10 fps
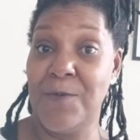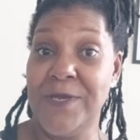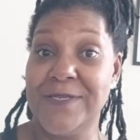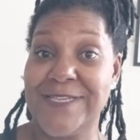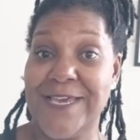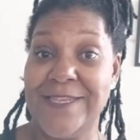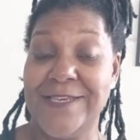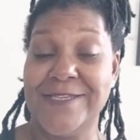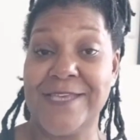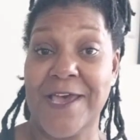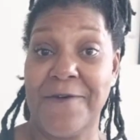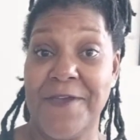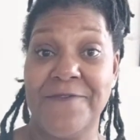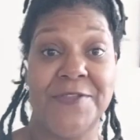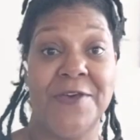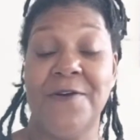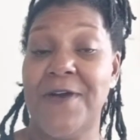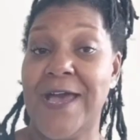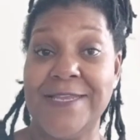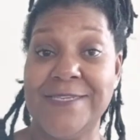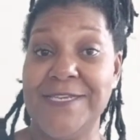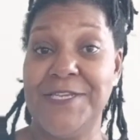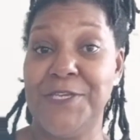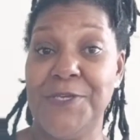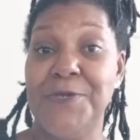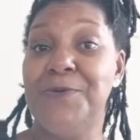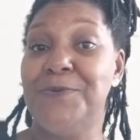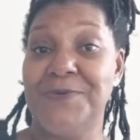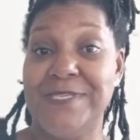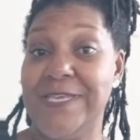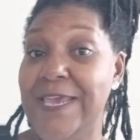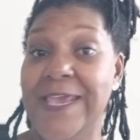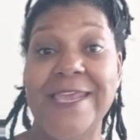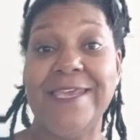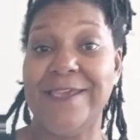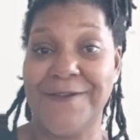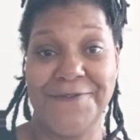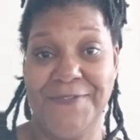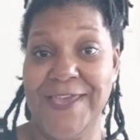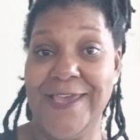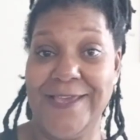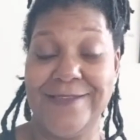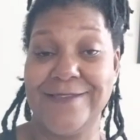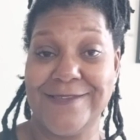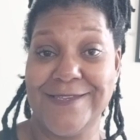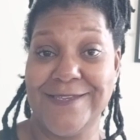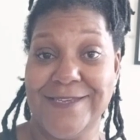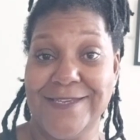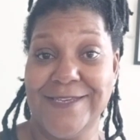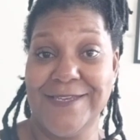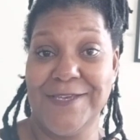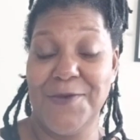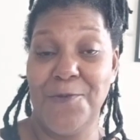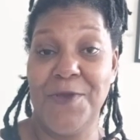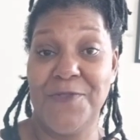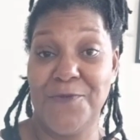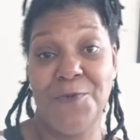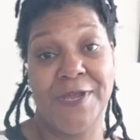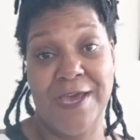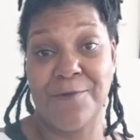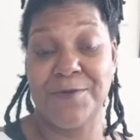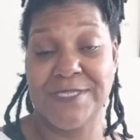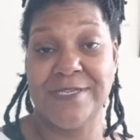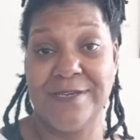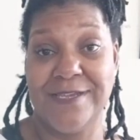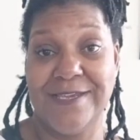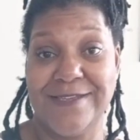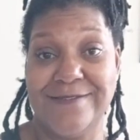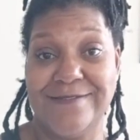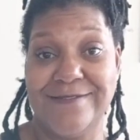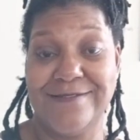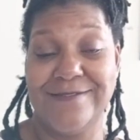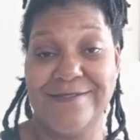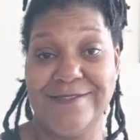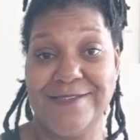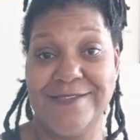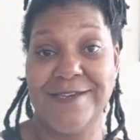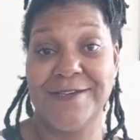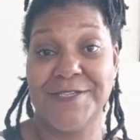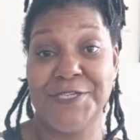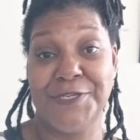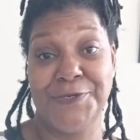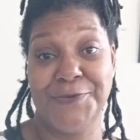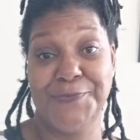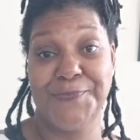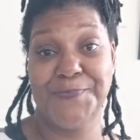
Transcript: I will say this, however, though, I didn't use any of that with what I was studying to do.